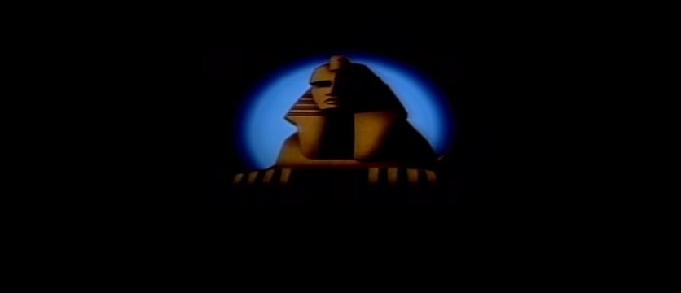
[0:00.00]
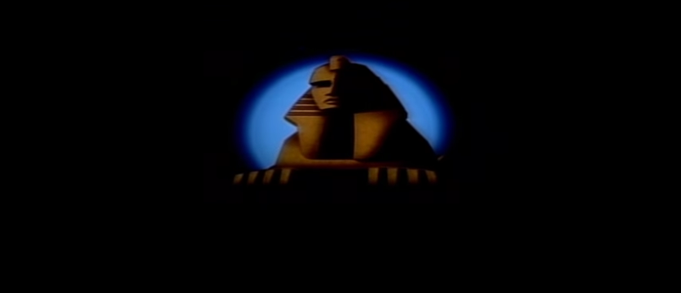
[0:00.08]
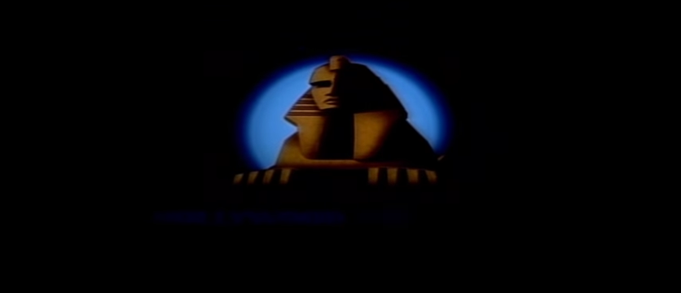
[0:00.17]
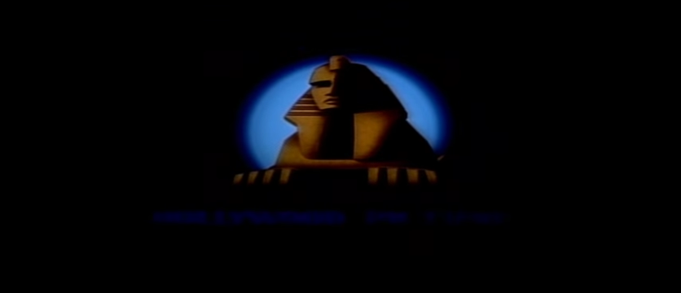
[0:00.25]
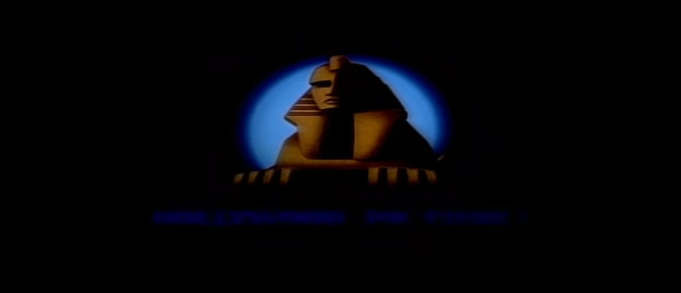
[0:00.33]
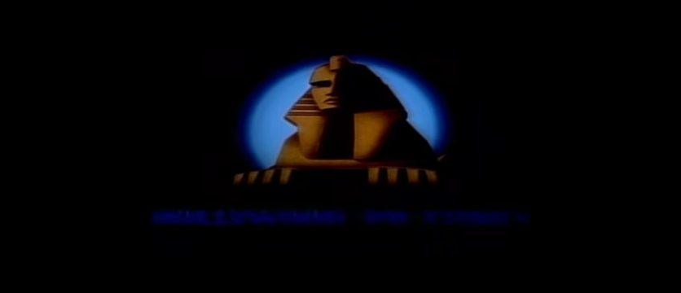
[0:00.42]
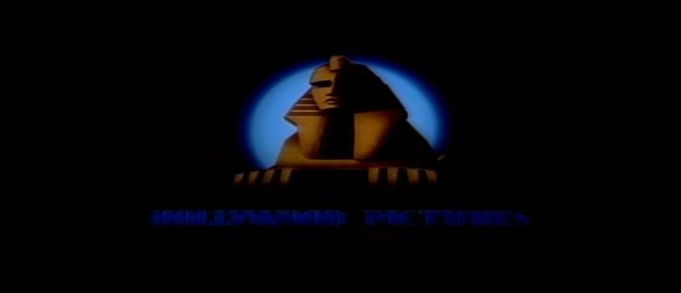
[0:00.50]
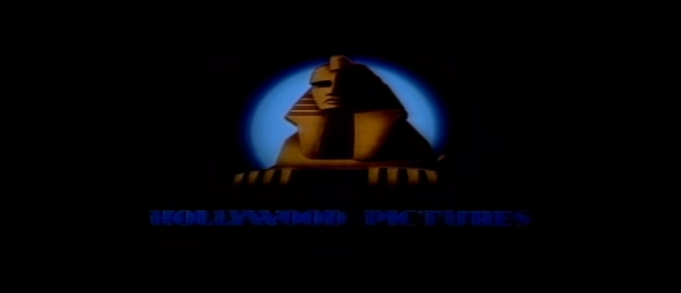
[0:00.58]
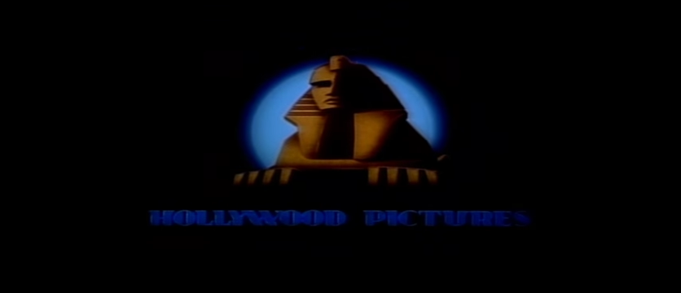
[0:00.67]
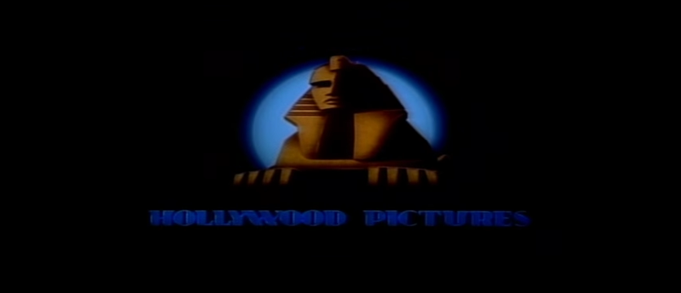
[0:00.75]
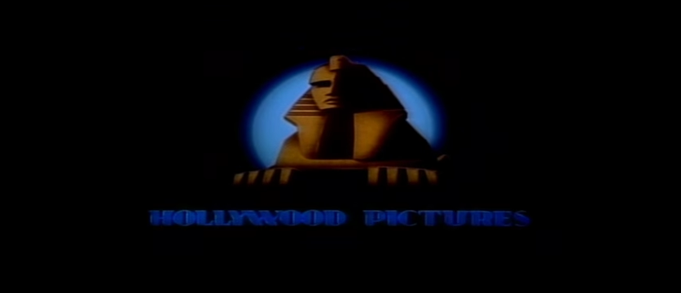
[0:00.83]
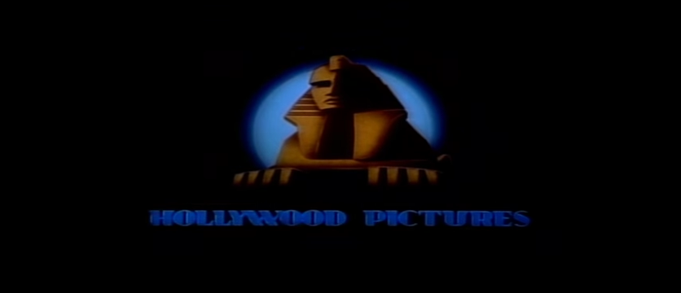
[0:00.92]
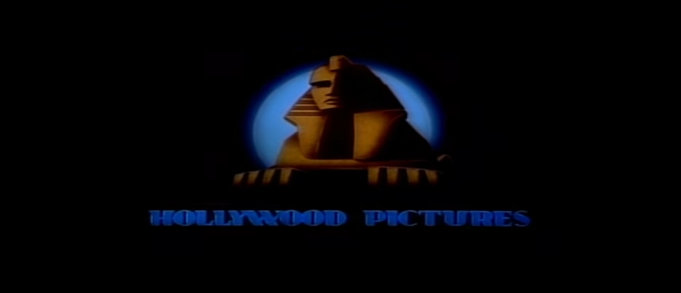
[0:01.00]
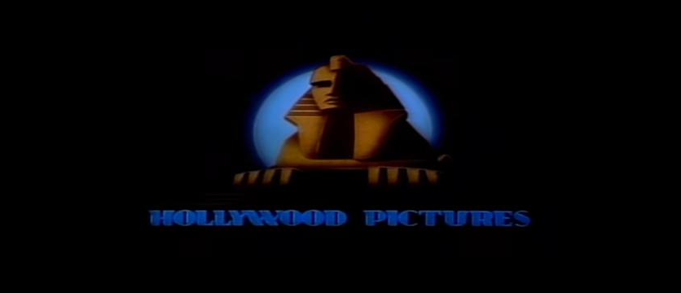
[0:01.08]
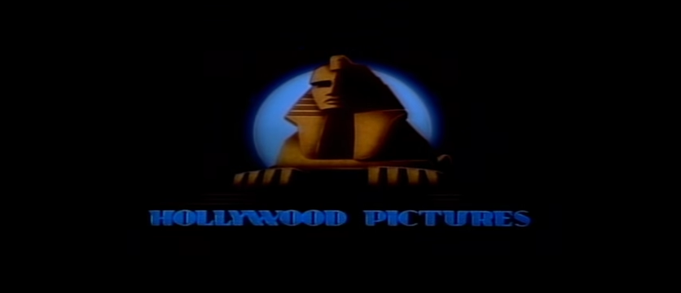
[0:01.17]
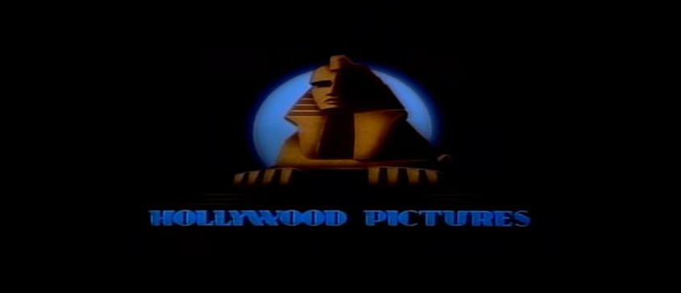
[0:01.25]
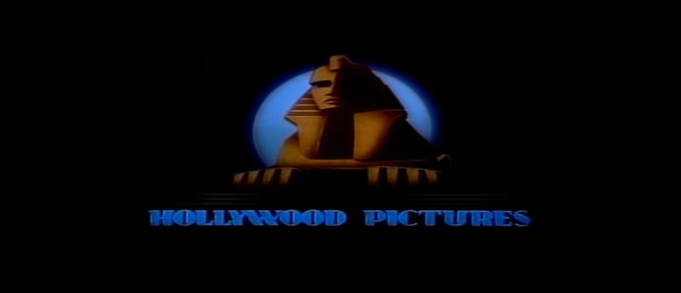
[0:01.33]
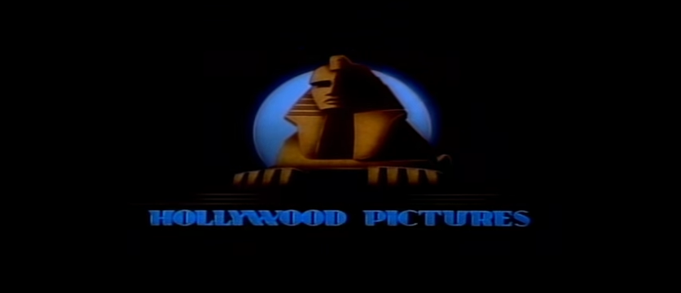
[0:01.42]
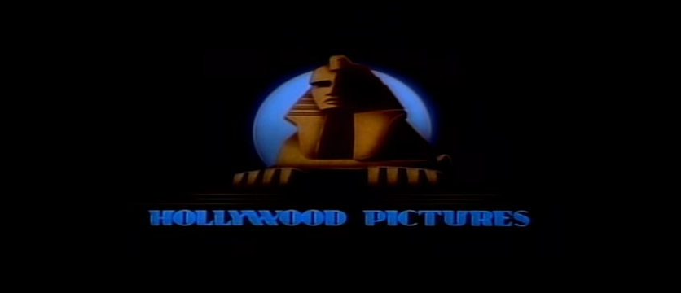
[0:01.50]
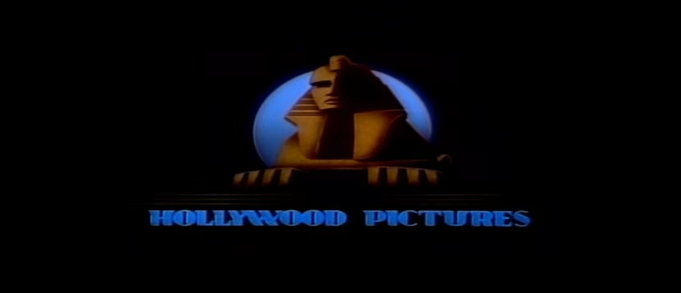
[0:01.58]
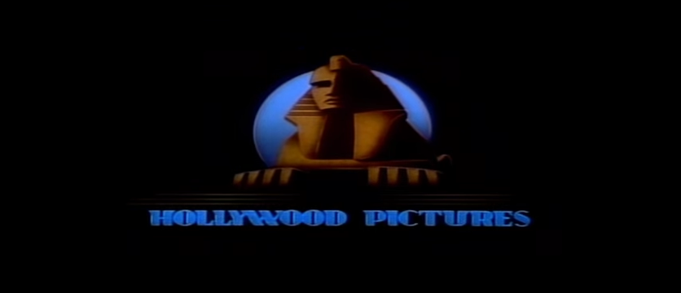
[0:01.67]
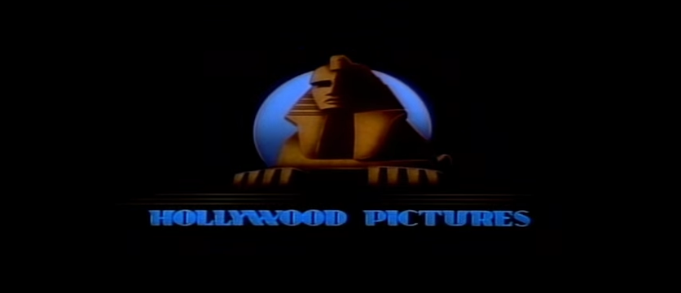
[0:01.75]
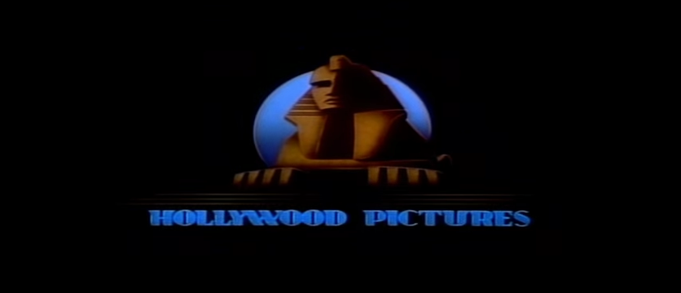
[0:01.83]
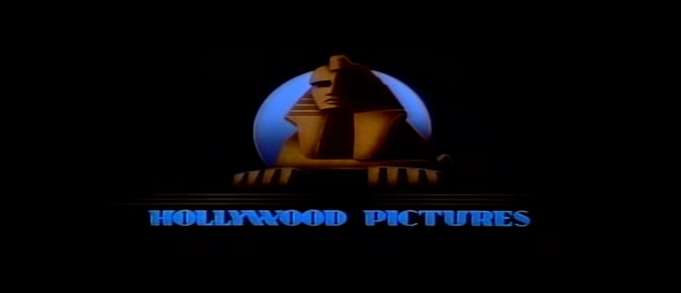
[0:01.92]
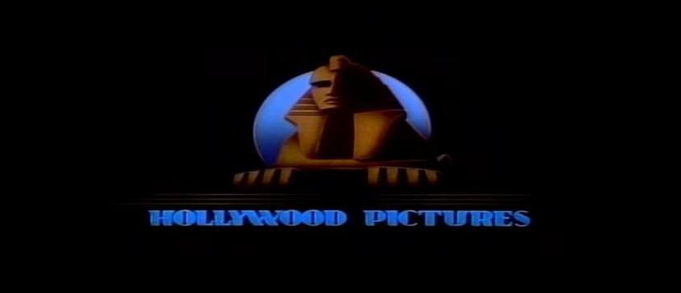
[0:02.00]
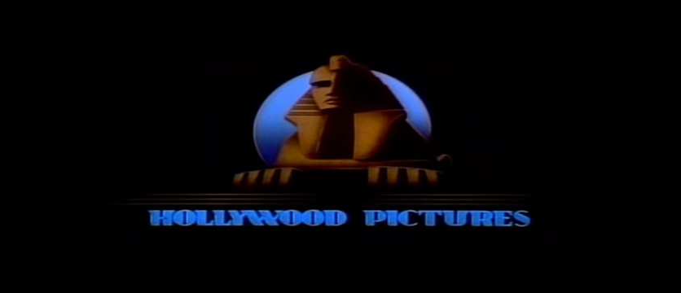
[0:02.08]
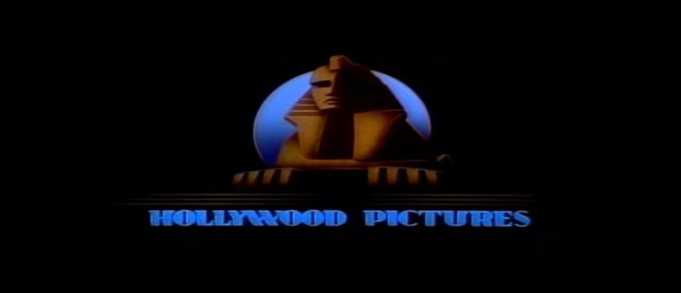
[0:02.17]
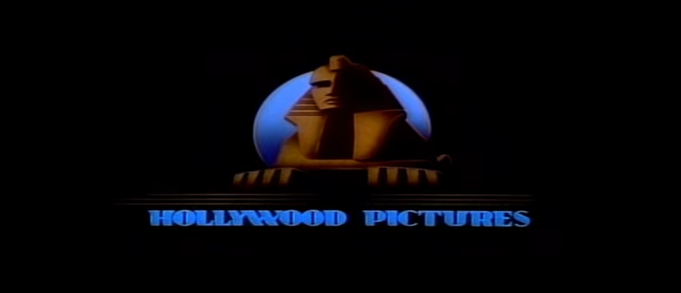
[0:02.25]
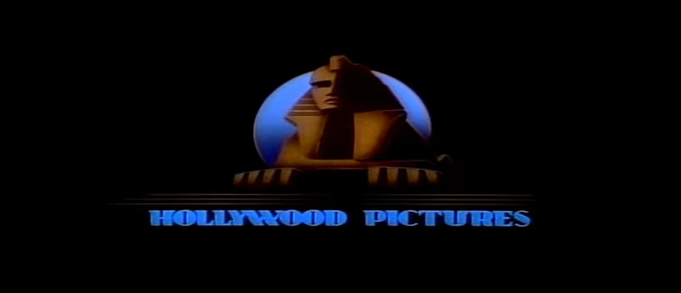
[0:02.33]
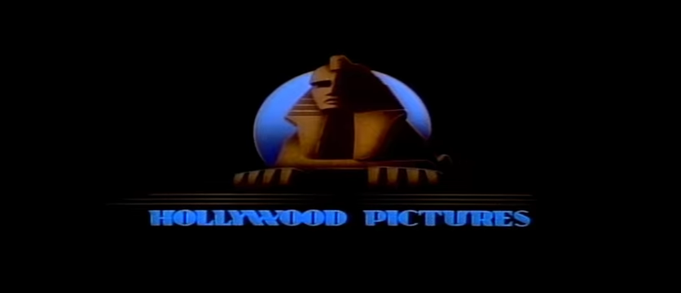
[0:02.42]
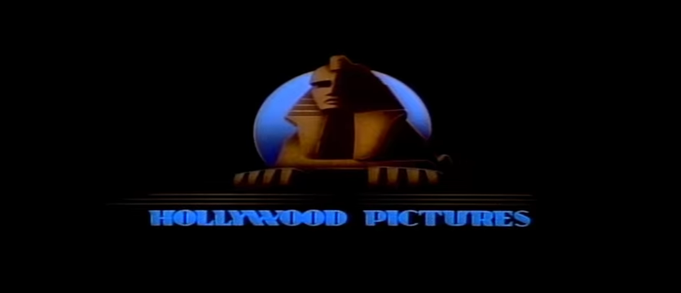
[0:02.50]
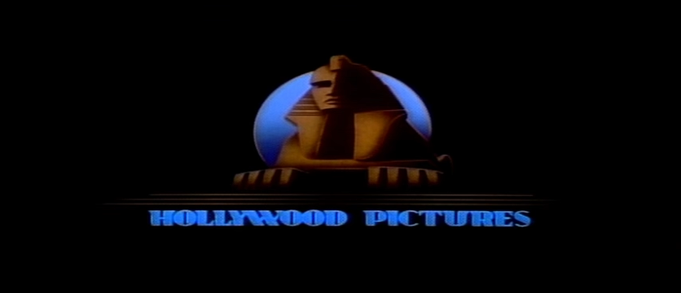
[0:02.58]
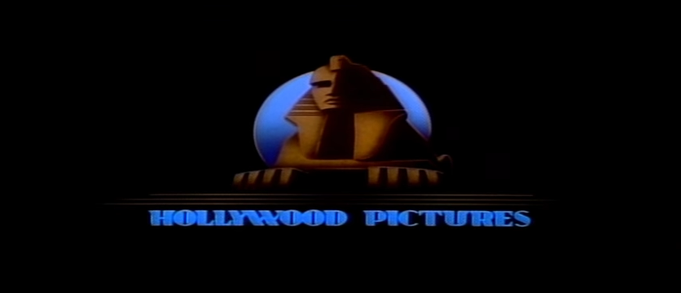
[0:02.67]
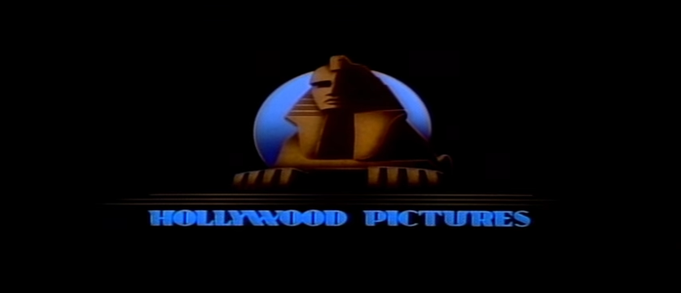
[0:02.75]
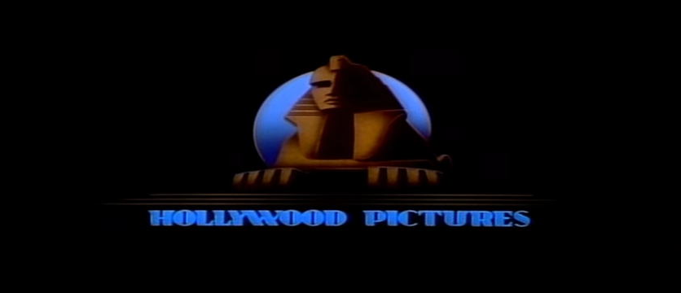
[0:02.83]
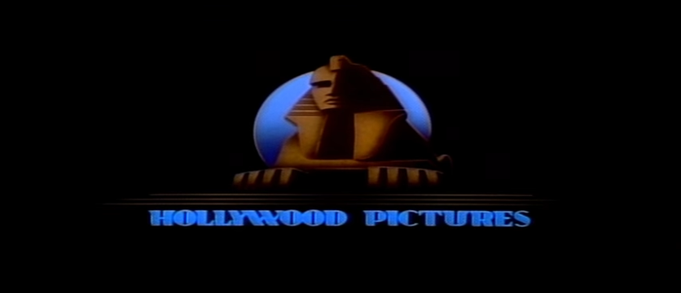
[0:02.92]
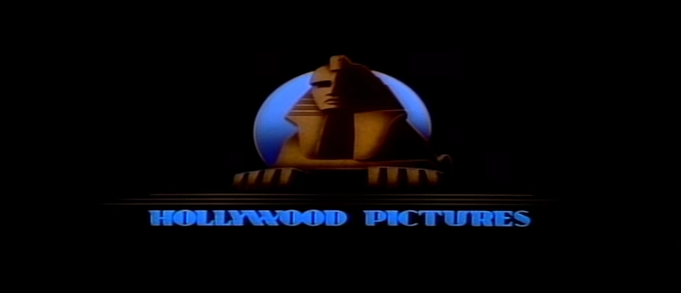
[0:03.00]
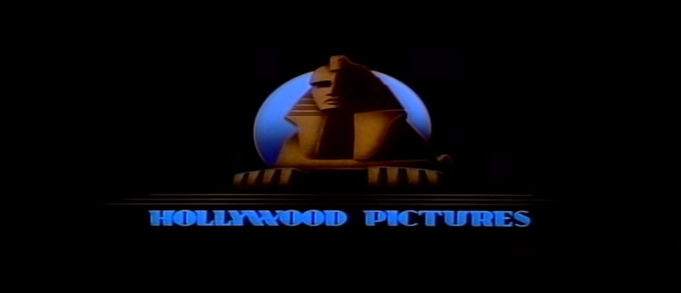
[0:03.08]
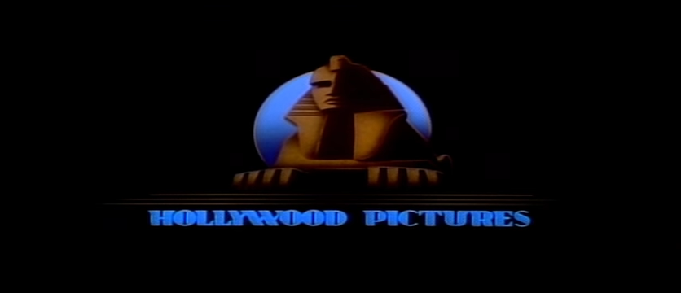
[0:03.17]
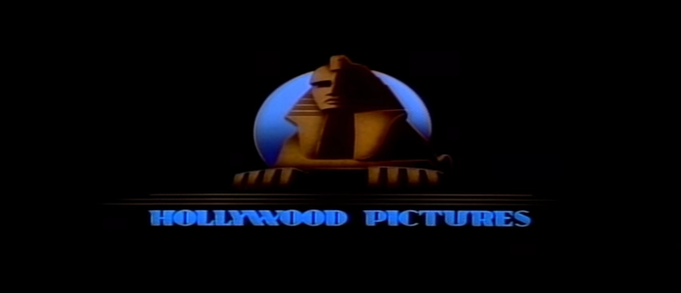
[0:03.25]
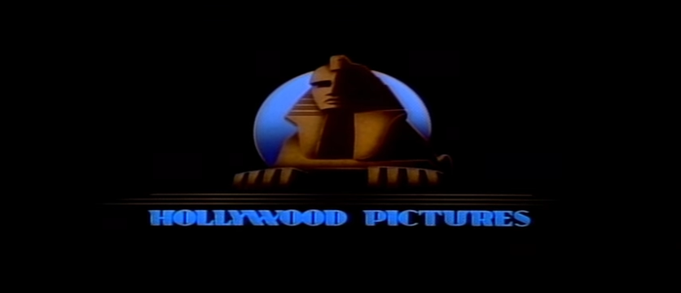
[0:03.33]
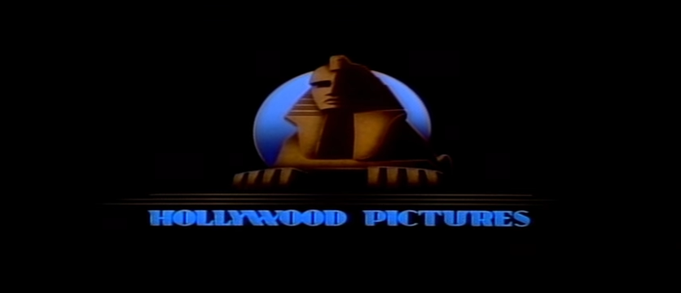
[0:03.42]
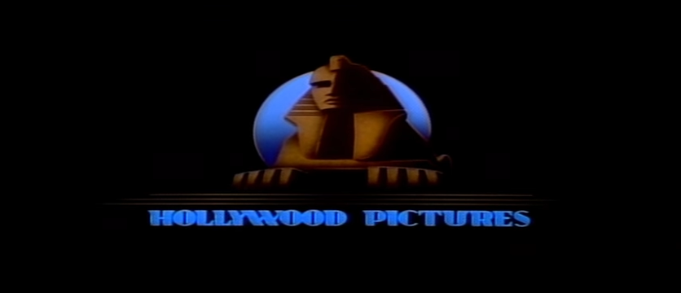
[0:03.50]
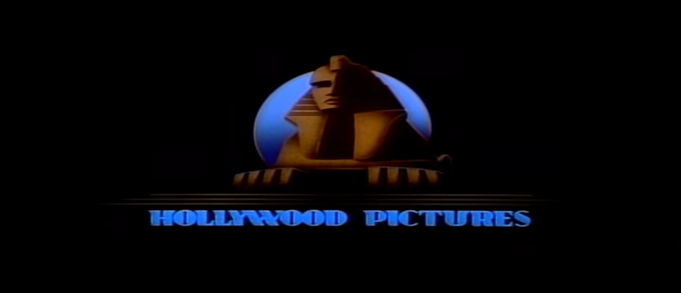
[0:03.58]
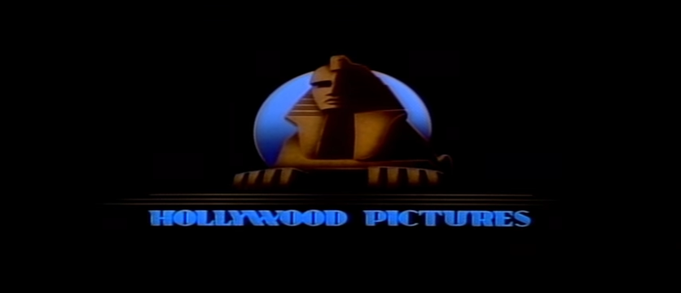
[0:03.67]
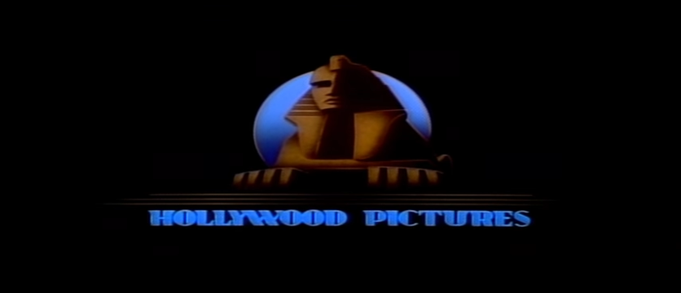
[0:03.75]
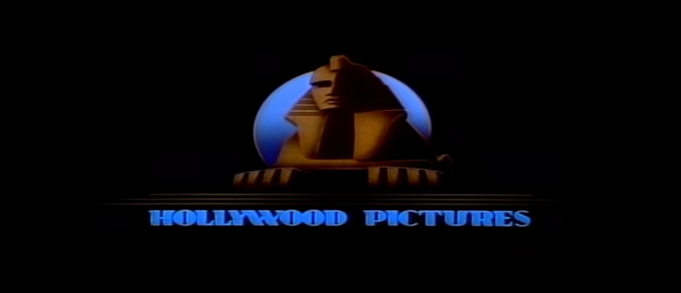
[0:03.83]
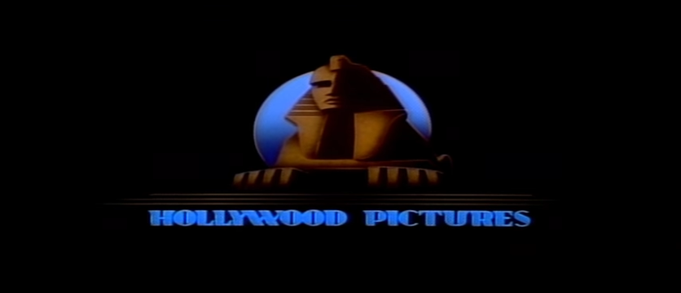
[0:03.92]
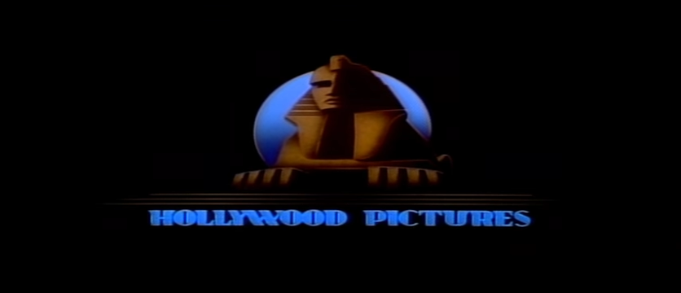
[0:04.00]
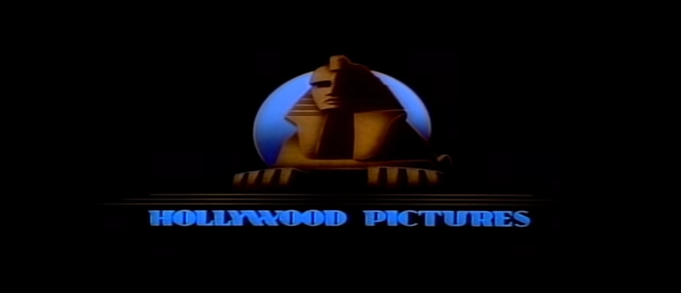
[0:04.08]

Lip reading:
[unreadable: no face in view]